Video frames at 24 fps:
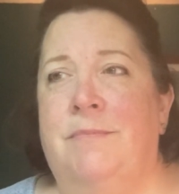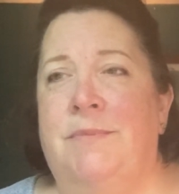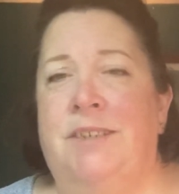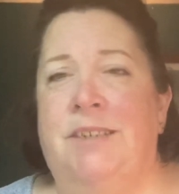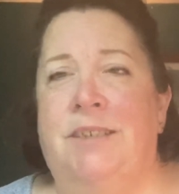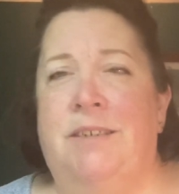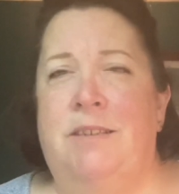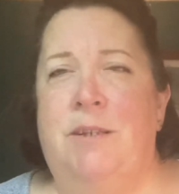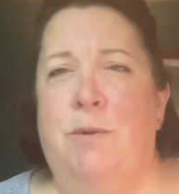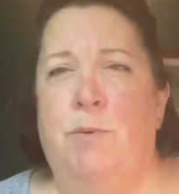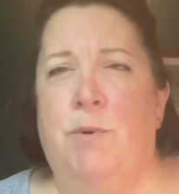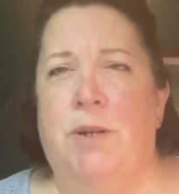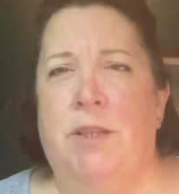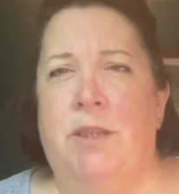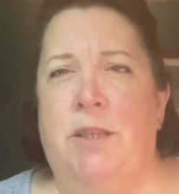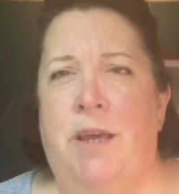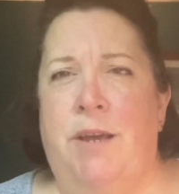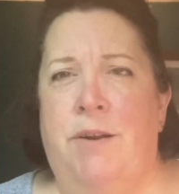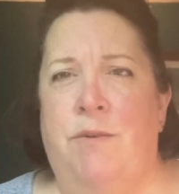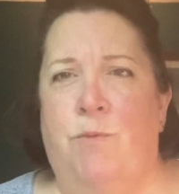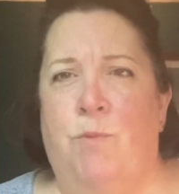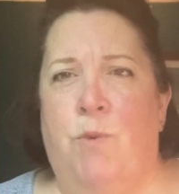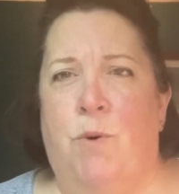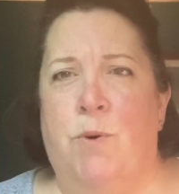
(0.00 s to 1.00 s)
There were a lot
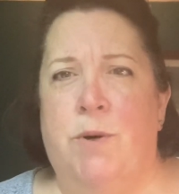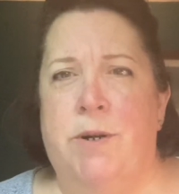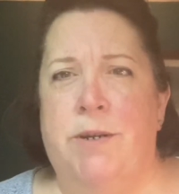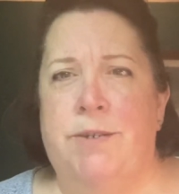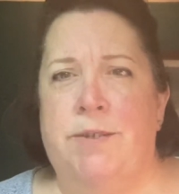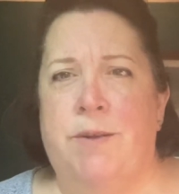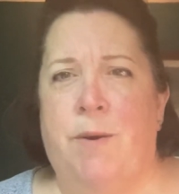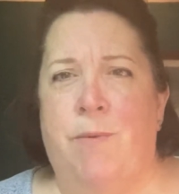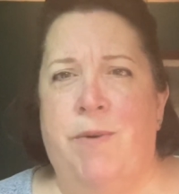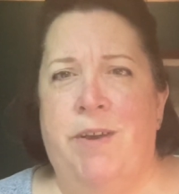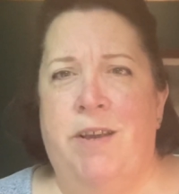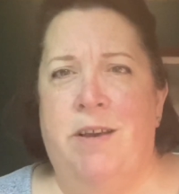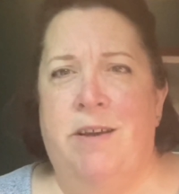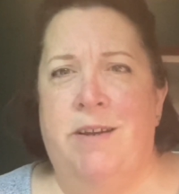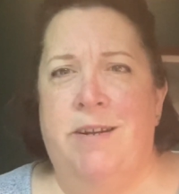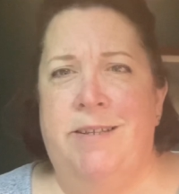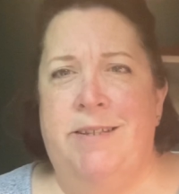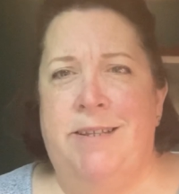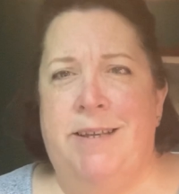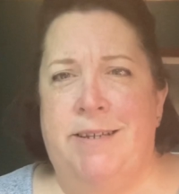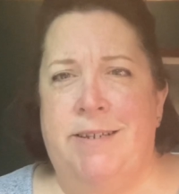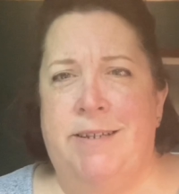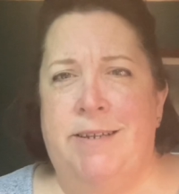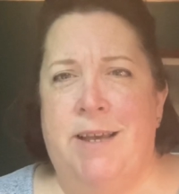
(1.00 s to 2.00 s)
of wars going on at
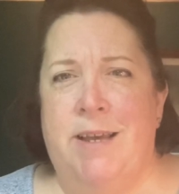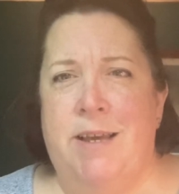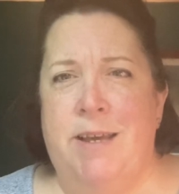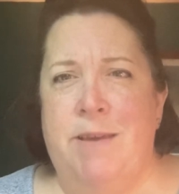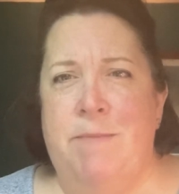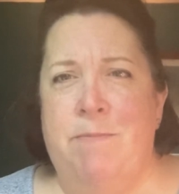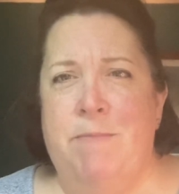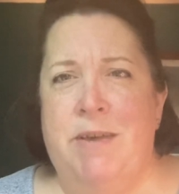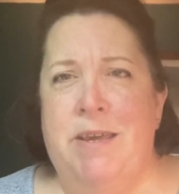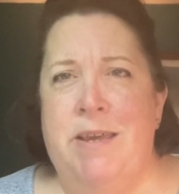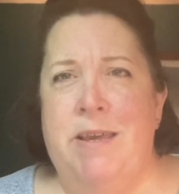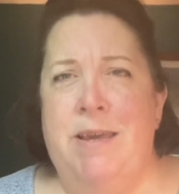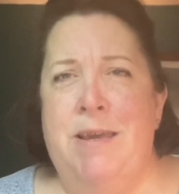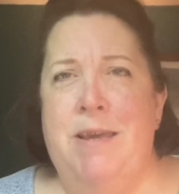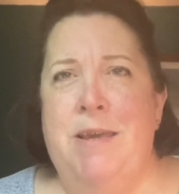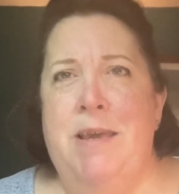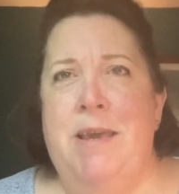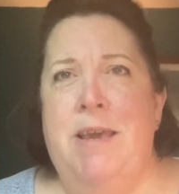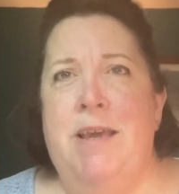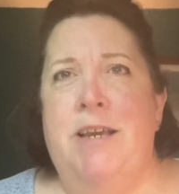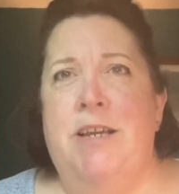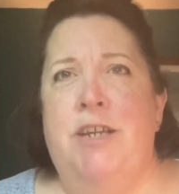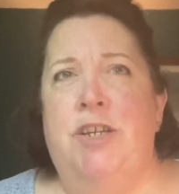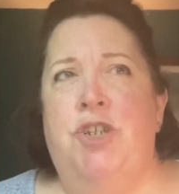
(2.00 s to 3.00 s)
that time.
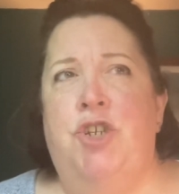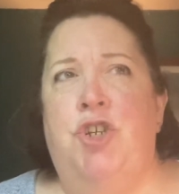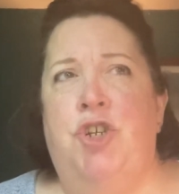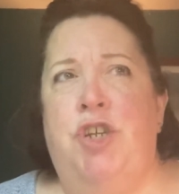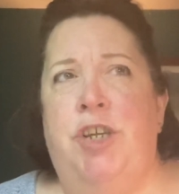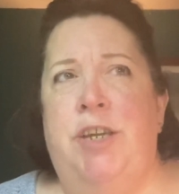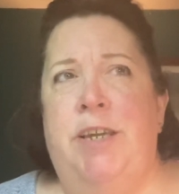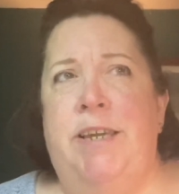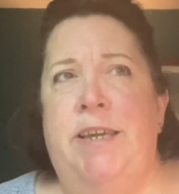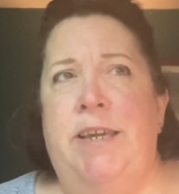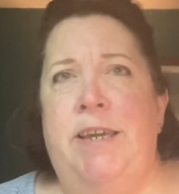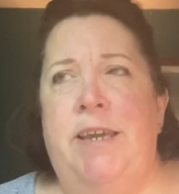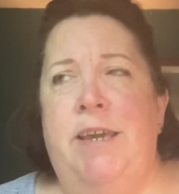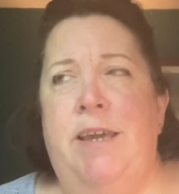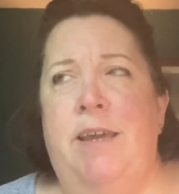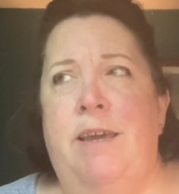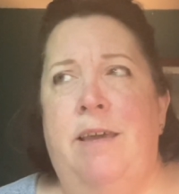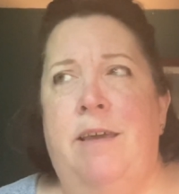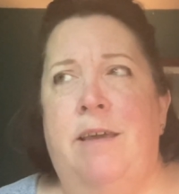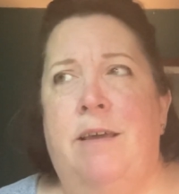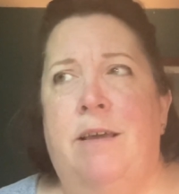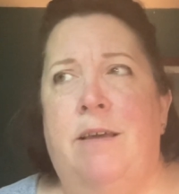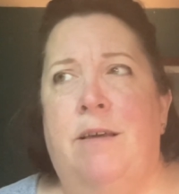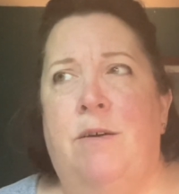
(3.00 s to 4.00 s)
She
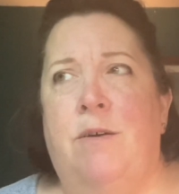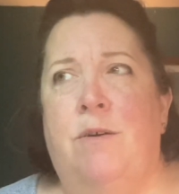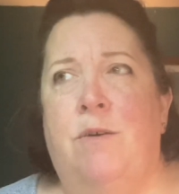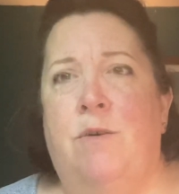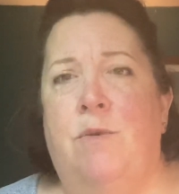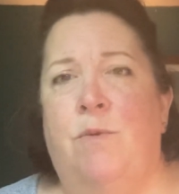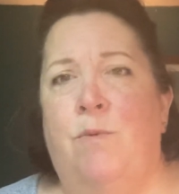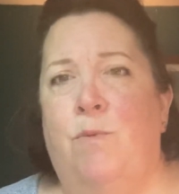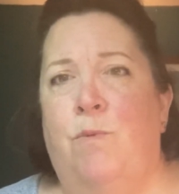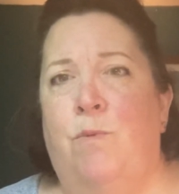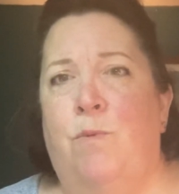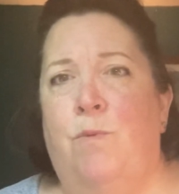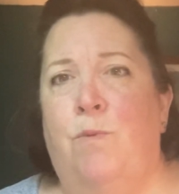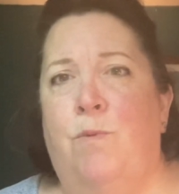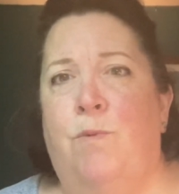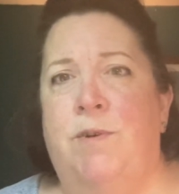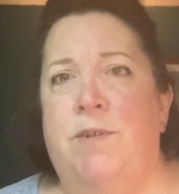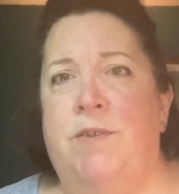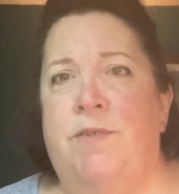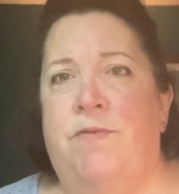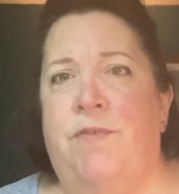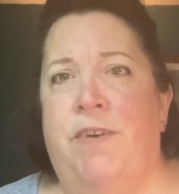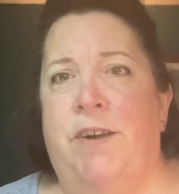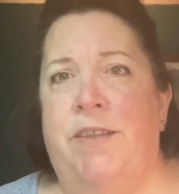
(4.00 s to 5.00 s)

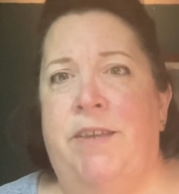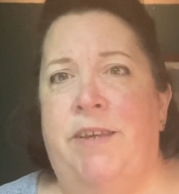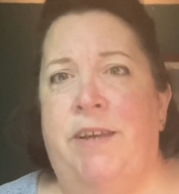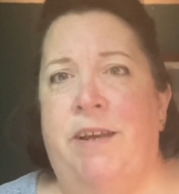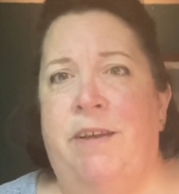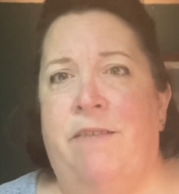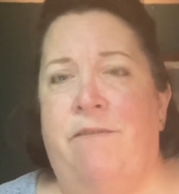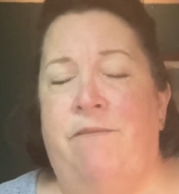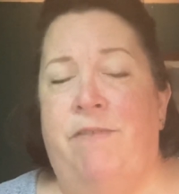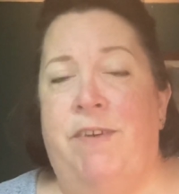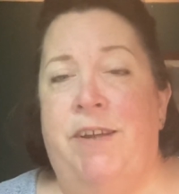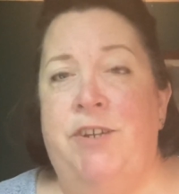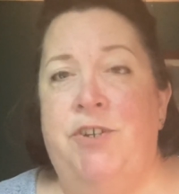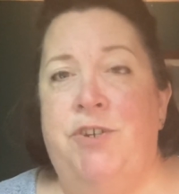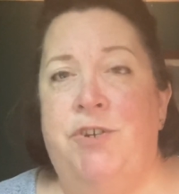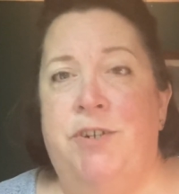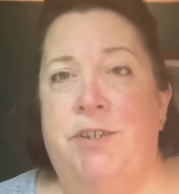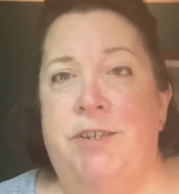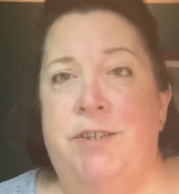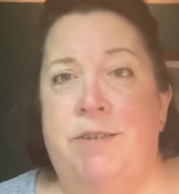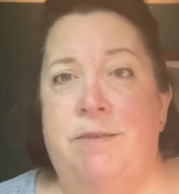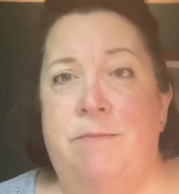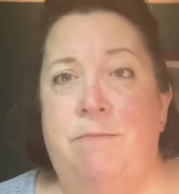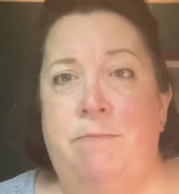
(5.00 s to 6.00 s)
was fairly
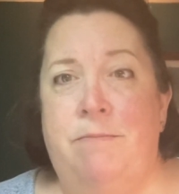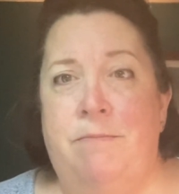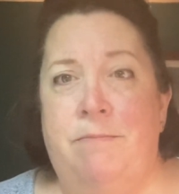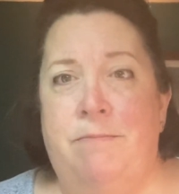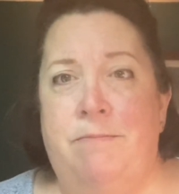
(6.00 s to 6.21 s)
adventuresome.